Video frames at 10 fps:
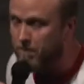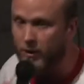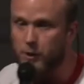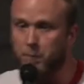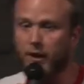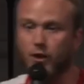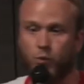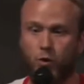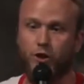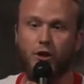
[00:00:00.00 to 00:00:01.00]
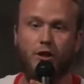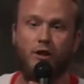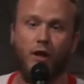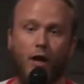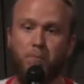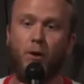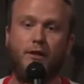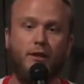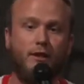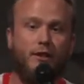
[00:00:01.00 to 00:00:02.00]
is because we're just stuck
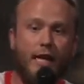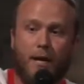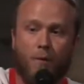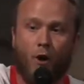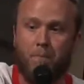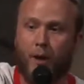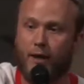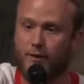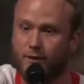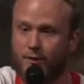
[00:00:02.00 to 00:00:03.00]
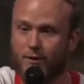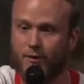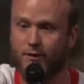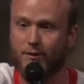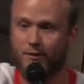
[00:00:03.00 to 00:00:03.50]
pressing the same old buttons,